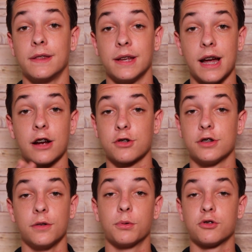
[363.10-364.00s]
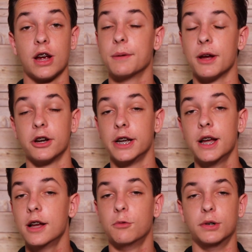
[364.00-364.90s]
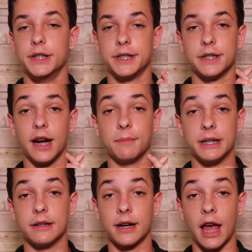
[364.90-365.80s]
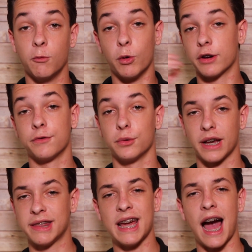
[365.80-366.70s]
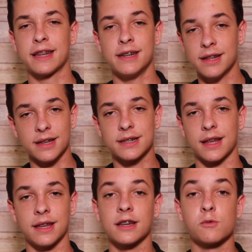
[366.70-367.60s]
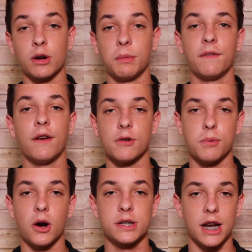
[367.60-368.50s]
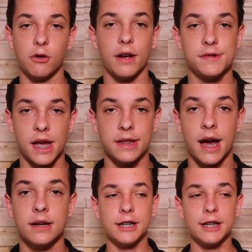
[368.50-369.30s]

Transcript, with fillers: then the actress who portrayed Mary was, I mean, again, wonderful. Like, the acting in this, I think, is one of my favorite parts. I know I've said that.